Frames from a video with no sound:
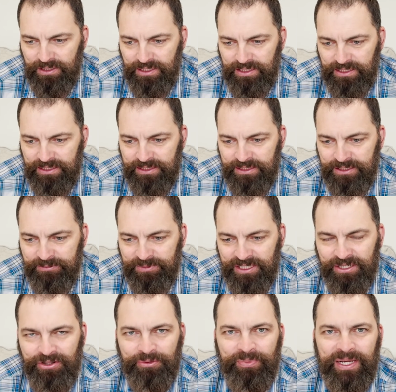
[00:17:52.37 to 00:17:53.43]

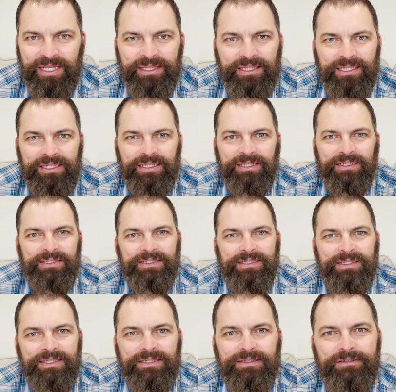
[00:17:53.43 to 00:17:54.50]
Another bad thing
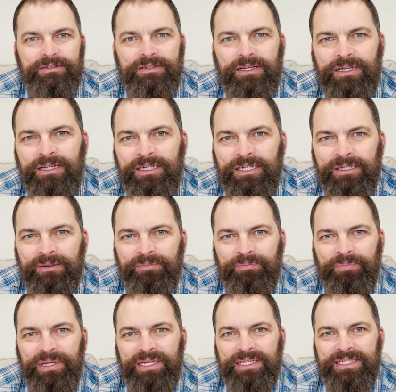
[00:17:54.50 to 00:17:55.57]
is
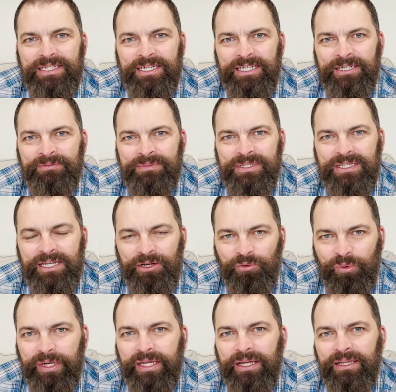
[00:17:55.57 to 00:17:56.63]
peak times like
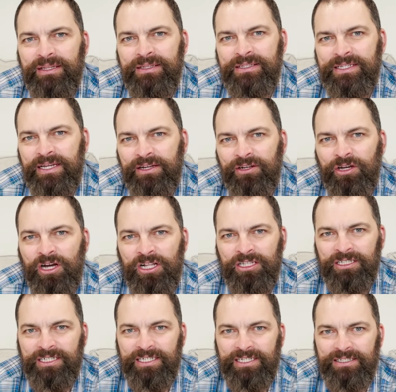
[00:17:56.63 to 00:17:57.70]
weekends and
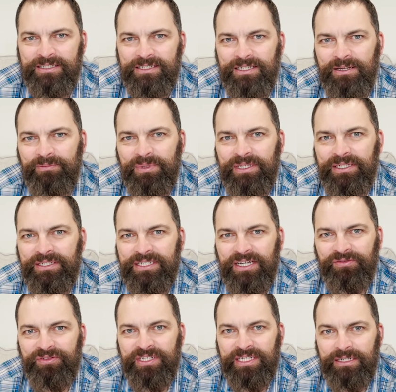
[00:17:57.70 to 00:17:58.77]
holidays can be
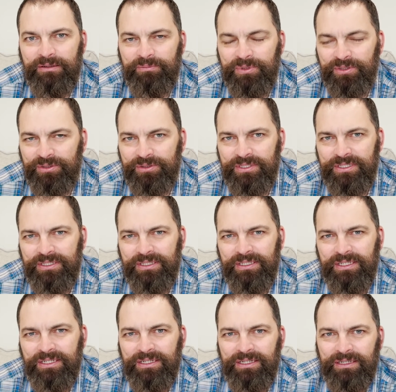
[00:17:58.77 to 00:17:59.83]
tough to get a boat.
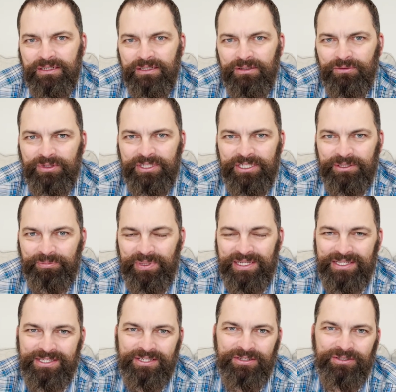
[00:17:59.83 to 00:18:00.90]
Really
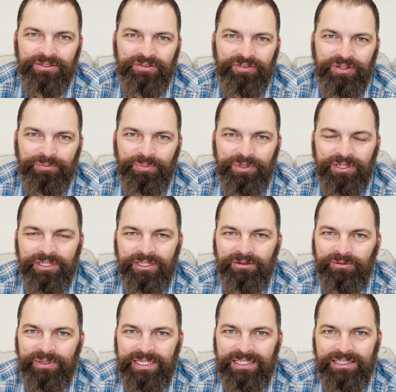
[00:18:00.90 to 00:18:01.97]
depends though if you put on the
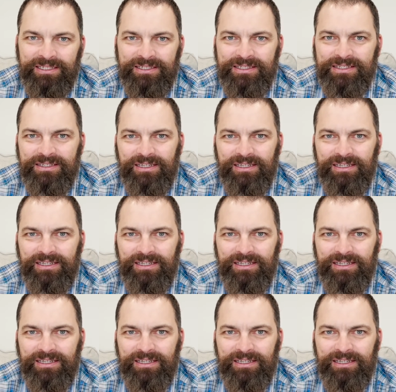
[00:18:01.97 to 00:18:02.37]
wait list.